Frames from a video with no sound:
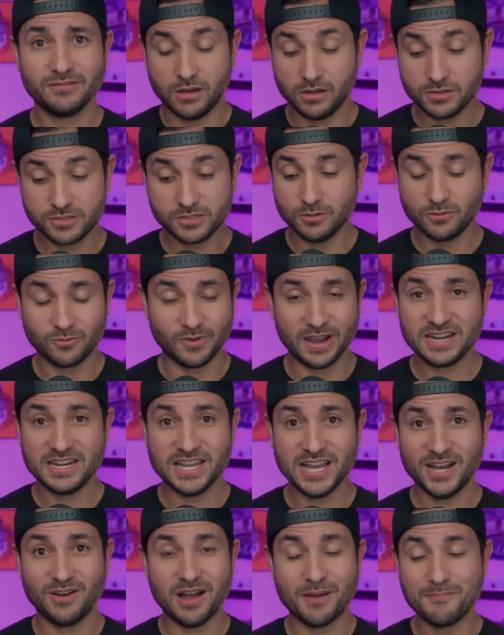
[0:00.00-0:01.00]
Also, right
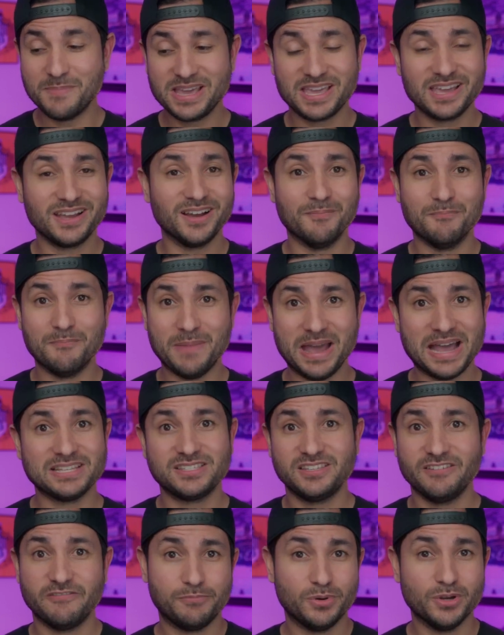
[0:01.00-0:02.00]
now, I'm making a
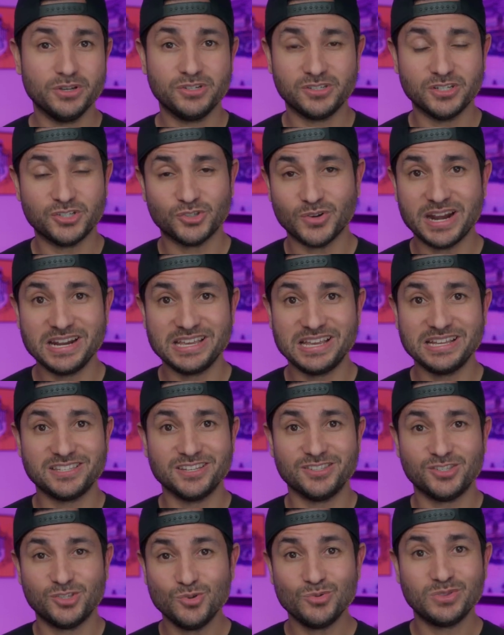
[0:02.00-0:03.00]
massive push to try to get to
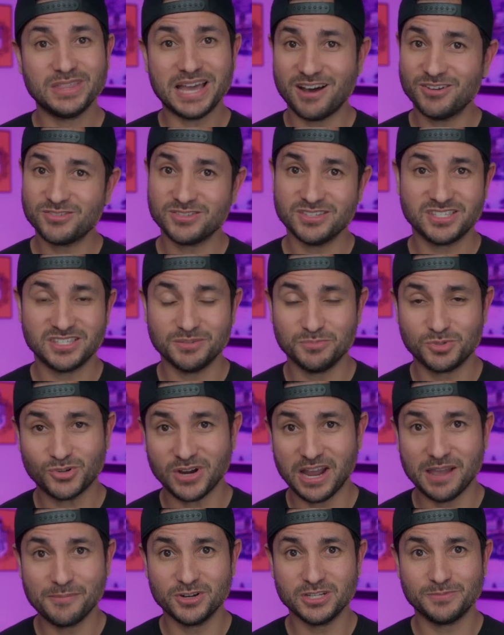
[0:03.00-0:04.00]
2,000
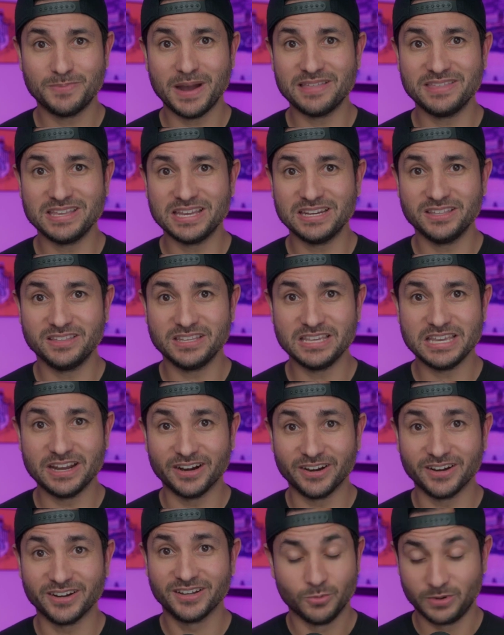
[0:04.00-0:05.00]
subscribers by the end of the
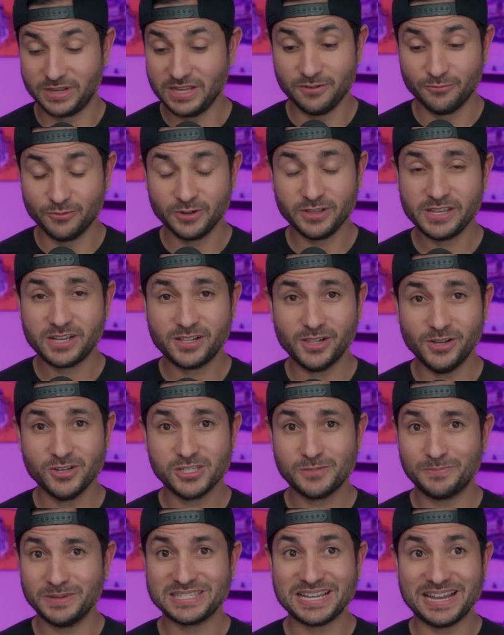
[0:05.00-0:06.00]
year. We're getting really close,
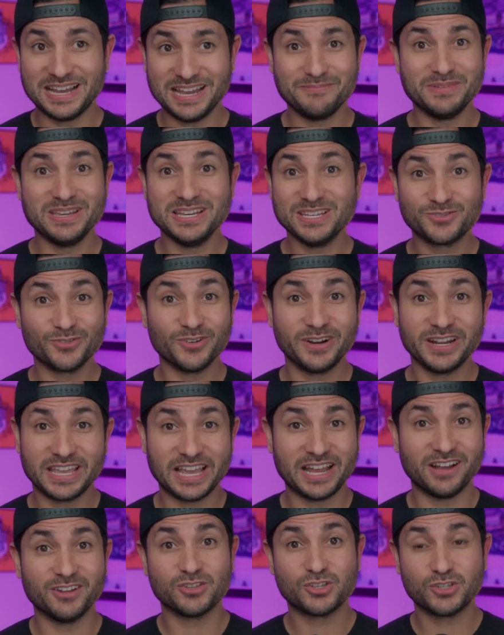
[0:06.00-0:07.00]
but time is running
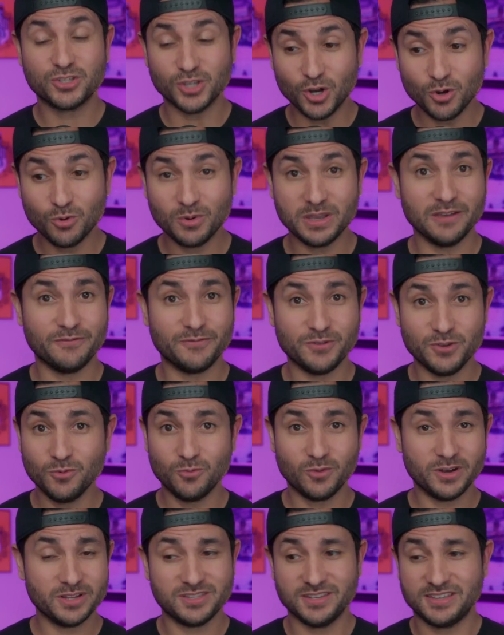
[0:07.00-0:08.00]
out. So if you
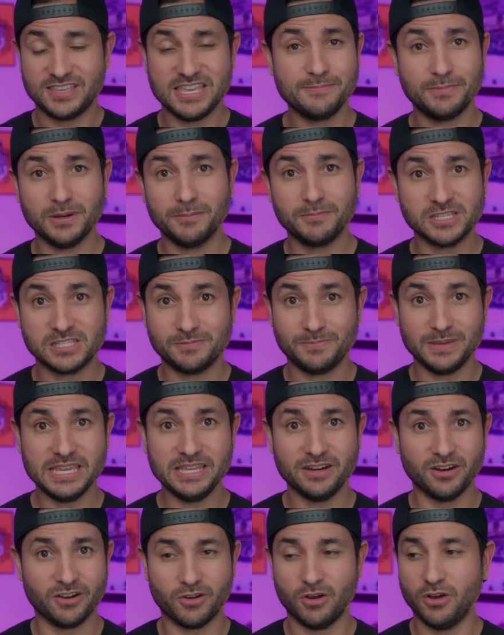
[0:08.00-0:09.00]
want to keep up to speed
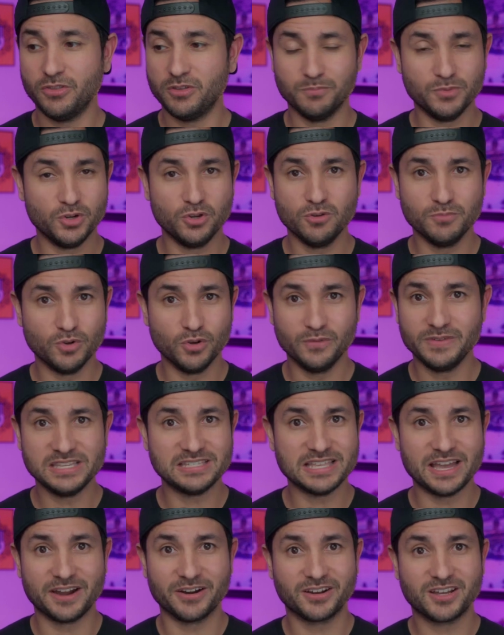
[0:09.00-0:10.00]
on all the new movies
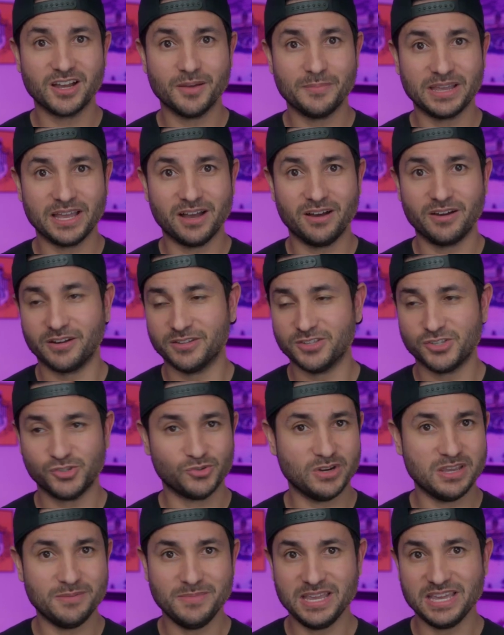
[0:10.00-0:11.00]
that are coming out on
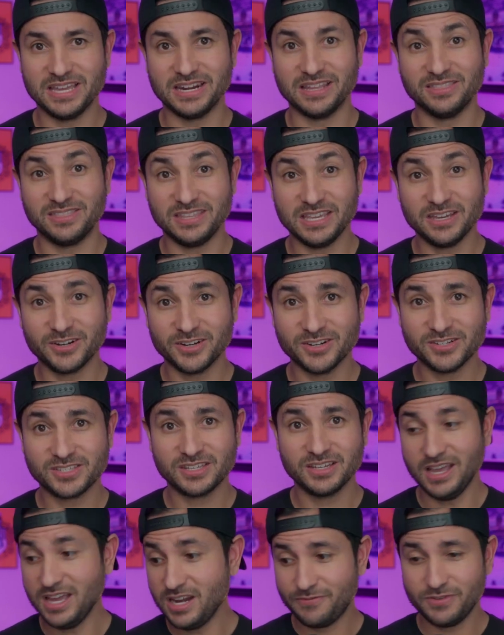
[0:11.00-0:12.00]
streaming and in theaters,
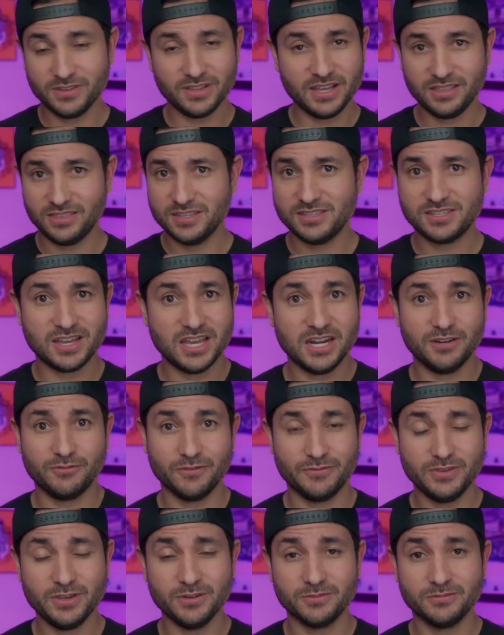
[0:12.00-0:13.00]
and if you like this kind of
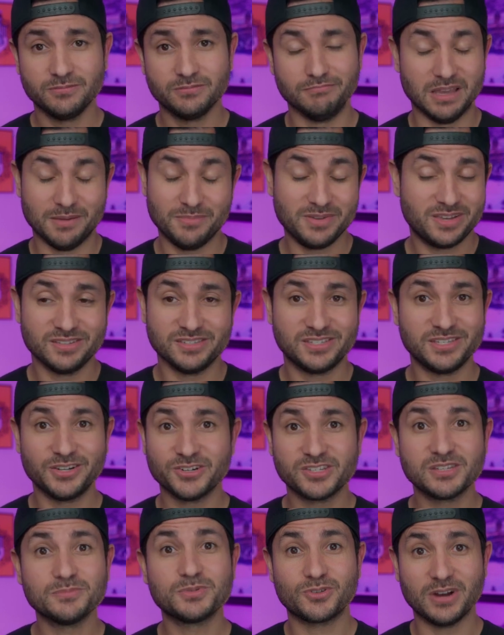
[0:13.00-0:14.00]
review, maybe consider
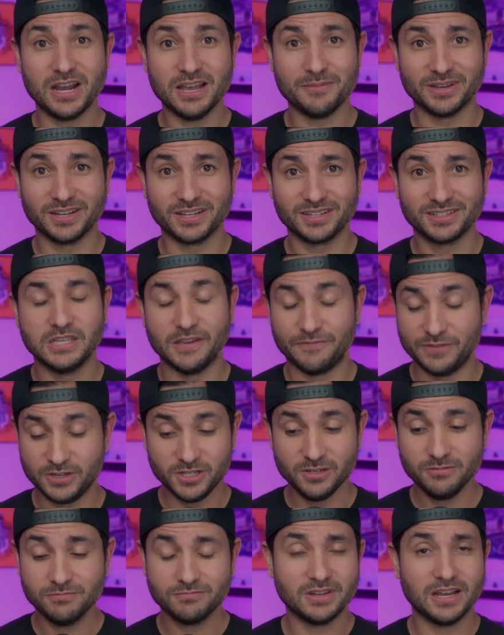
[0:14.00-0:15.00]
subscribing. If you
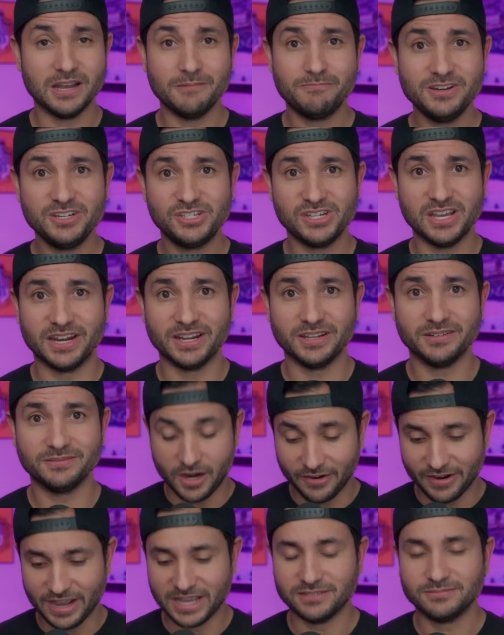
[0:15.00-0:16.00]
do, I appreciate it. All
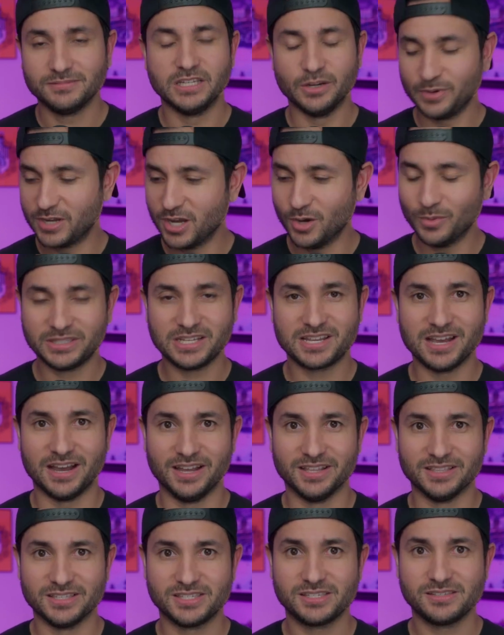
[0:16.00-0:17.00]
right, here we go with the
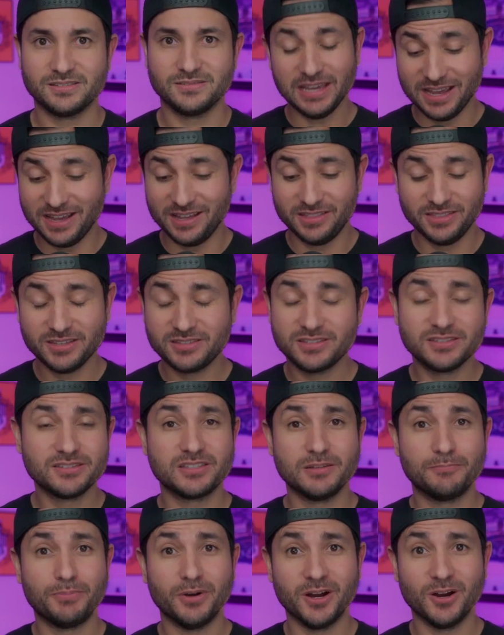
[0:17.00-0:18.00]
cons. And this is
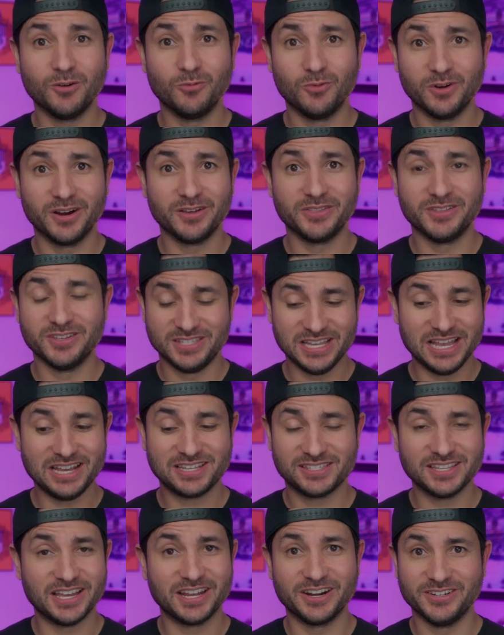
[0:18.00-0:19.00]
the part where the Zack
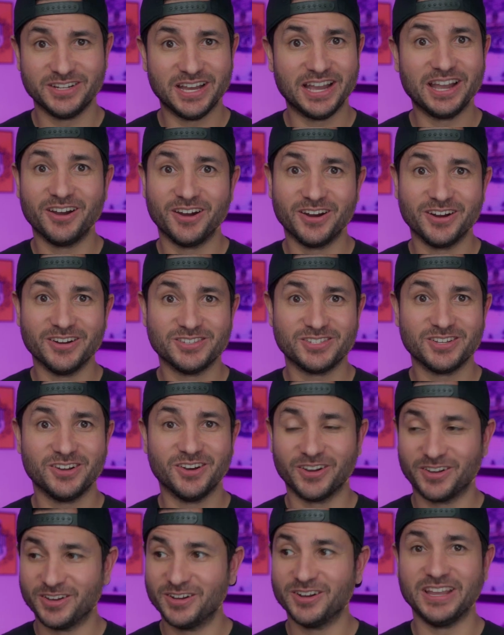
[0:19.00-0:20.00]
Snyder diehards
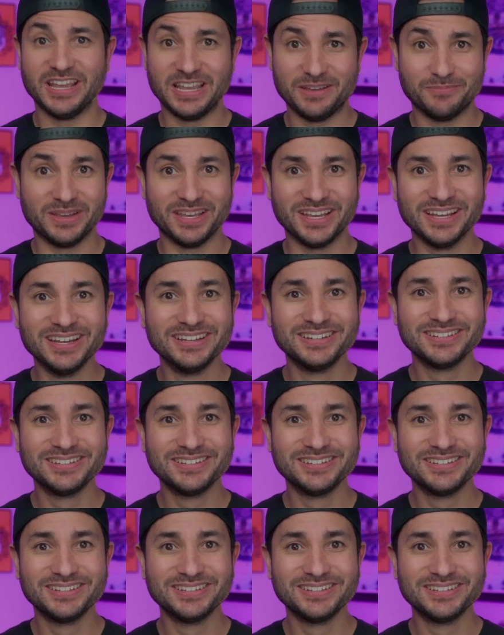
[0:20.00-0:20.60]
are gonna hate me.